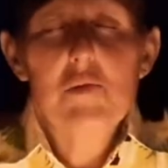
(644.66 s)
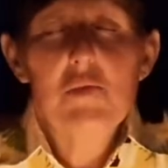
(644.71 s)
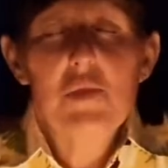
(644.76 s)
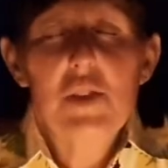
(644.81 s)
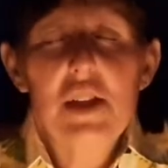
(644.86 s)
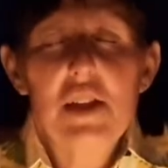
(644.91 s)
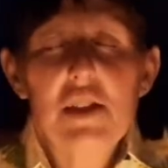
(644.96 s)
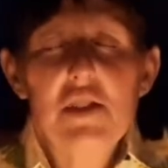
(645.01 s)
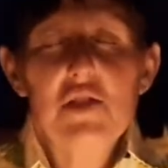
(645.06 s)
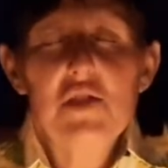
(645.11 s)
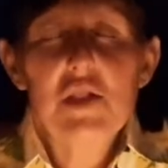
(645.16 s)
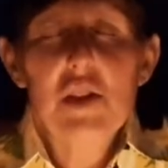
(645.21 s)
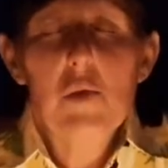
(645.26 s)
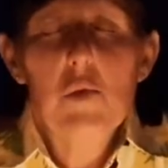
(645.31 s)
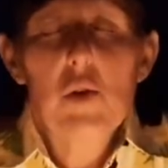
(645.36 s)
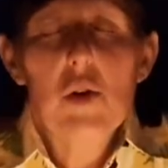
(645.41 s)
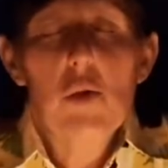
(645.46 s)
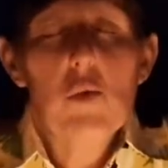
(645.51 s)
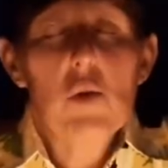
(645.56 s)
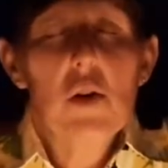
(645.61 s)
things
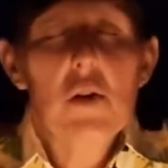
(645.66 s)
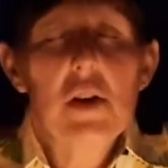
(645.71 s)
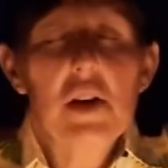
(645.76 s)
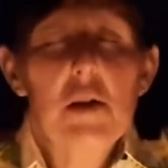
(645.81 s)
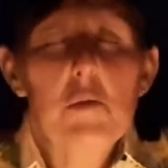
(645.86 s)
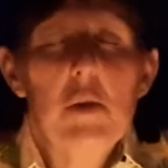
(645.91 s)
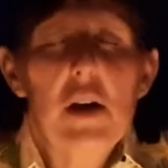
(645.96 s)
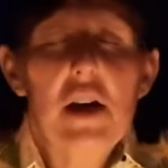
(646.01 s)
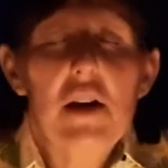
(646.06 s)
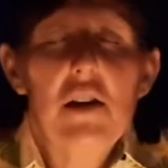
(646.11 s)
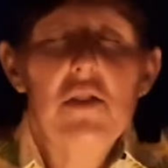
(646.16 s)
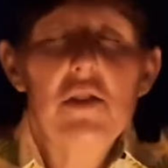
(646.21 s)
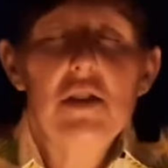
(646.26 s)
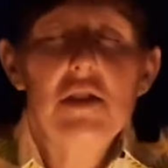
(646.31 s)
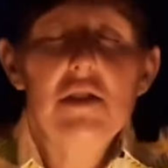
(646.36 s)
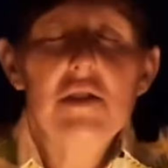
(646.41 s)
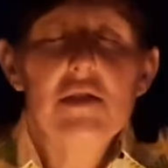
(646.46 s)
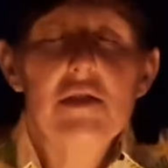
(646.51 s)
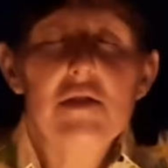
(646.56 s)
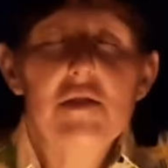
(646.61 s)
that we're worried about,
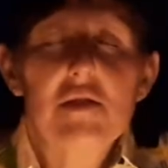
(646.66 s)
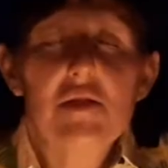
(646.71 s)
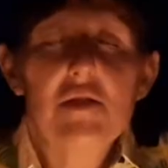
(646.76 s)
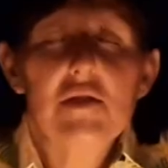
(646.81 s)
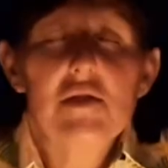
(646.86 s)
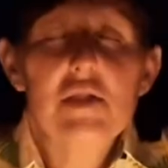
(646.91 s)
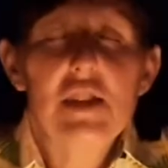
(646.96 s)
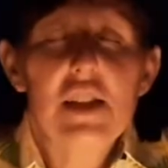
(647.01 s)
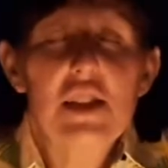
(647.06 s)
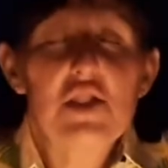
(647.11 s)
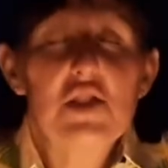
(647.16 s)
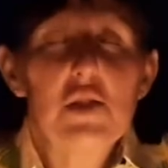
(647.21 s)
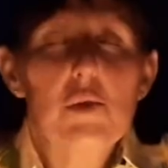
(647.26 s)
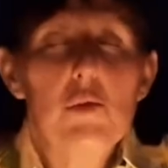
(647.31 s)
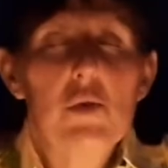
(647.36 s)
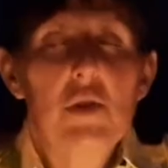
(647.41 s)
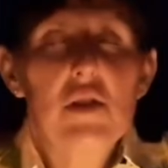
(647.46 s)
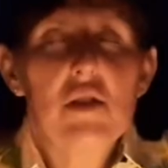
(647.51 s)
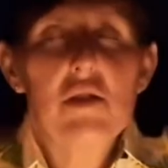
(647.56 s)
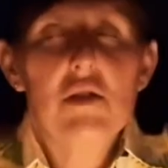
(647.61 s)
things
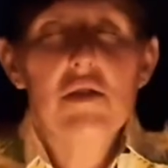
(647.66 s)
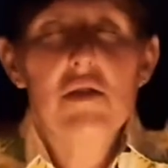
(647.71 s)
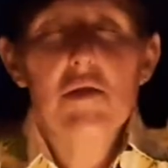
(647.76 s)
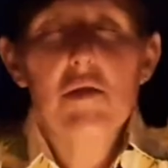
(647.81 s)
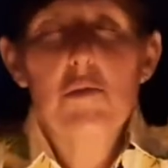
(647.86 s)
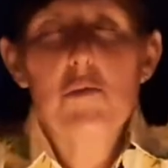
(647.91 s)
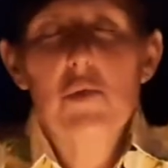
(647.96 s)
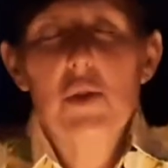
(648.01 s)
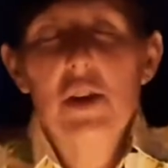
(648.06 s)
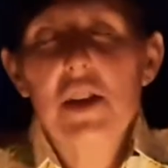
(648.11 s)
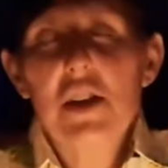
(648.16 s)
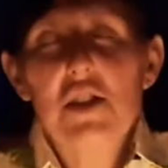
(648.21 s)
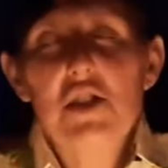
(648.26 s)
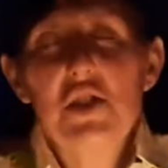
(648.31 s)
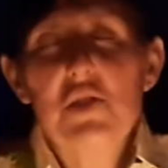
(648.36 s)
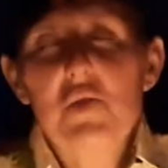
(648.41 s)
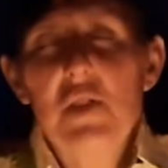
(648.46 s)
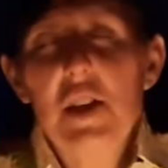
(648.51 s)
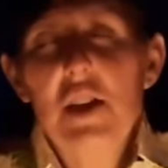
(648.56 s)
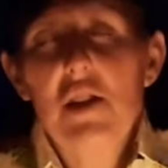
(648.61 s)
that we're, bring
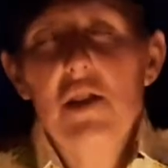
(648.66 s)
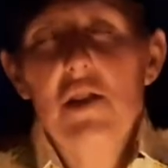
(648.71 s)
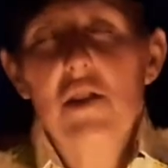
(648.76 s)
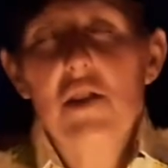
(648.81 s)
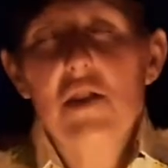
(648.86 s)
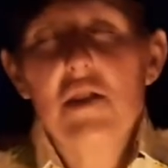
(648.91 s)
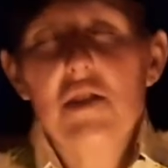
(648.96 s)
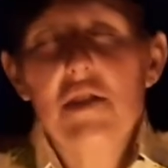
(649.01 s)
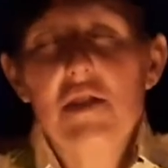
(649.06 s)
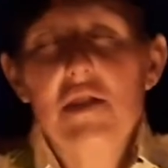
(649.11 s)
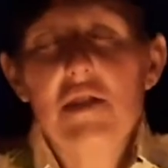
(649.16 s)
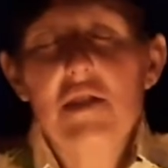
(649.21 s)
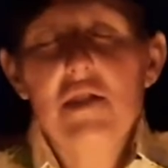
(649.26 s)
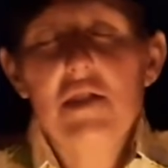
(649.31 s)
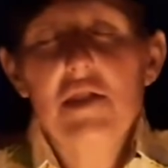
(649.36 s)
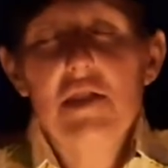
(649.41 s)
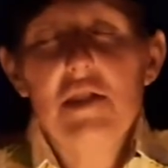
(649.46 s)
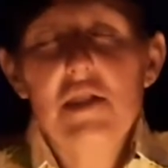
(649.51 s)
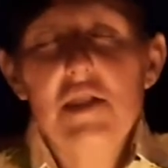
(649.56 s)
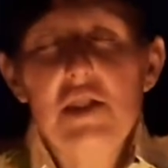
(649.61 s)
us fear,
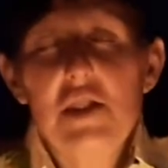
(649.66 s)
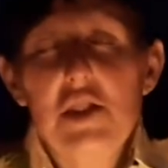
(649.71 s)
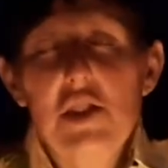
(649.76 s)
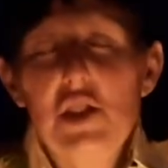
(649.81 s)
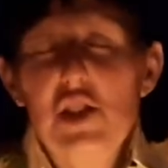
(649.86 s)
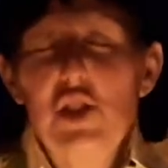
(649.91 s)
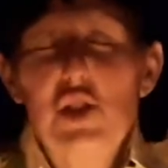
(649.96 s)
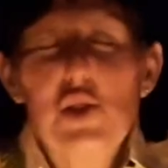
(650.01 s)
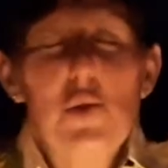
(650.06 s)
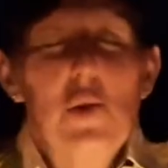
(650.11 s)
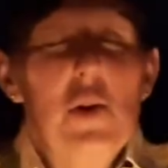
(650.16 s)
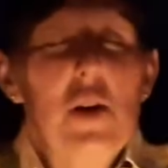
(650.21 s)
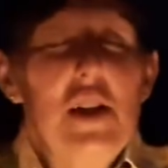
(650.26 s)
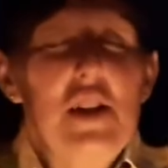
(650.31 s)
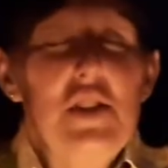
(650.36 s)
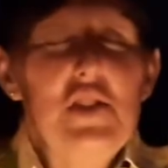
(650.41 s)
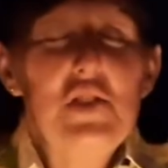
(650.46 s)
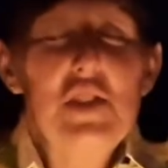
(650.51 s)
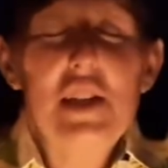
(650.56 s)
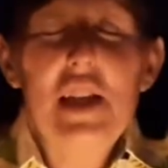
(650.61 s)

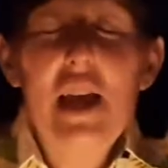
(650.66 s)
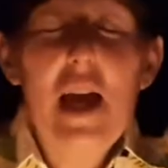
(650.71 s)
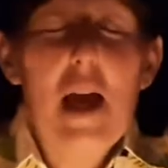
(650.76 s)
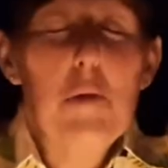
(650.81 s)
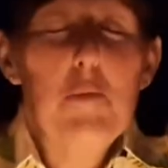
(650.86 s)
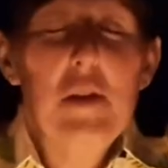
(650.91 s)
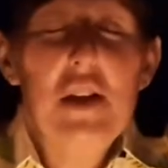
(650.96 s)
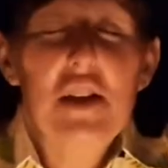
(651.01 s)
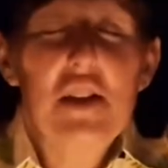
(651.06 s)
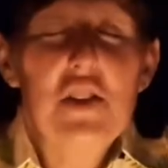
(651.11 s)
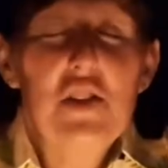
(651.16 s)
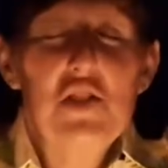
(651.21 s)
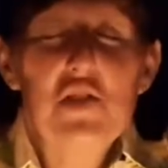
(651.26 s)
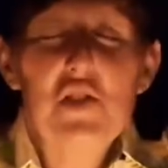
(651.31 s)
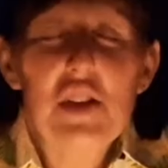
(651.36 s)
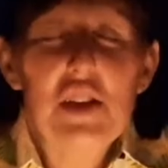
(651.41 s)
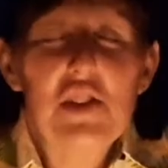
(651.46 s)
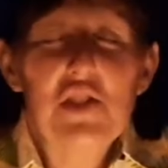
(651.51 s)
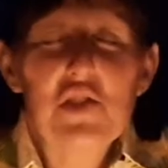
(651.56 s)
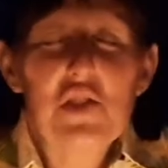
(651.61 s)
joys and
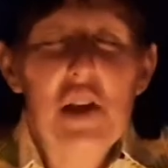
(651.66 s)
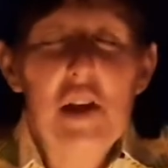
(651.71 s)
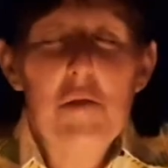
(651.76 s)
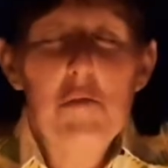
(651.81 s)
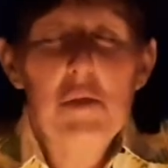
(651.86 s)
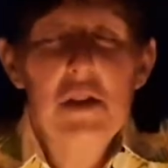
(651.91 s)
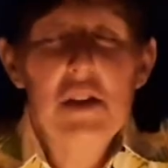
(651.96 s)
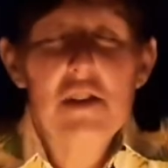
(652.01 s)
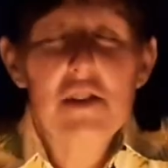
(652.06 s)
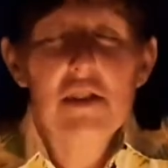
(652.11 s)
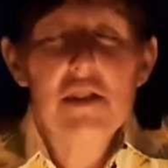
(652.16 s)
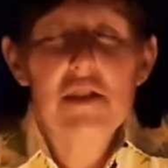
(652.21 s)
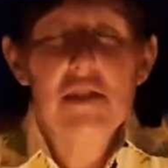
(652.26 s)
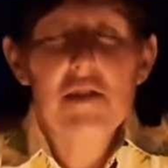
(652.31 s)
happiness and excitement.